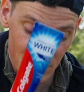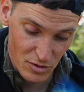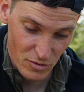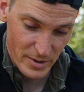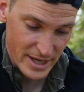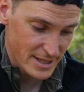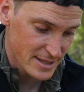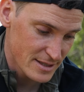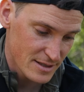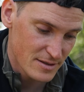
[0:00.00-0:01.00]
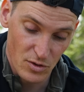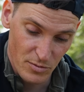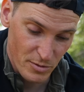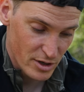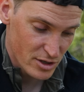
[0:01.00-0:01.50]
toothpaste,
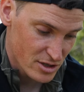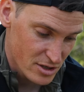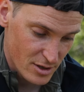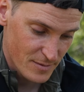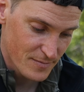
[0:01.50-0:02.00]
toothbrush,